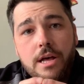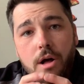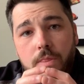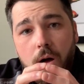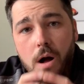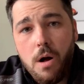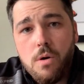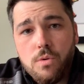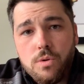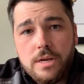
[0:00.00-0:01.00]
on the
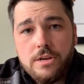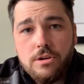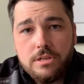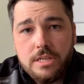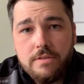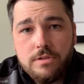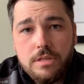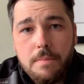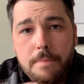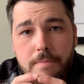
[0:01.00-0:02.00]
hole in order to give us
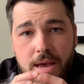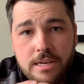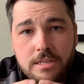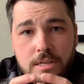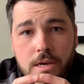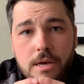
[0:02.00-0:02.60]
the best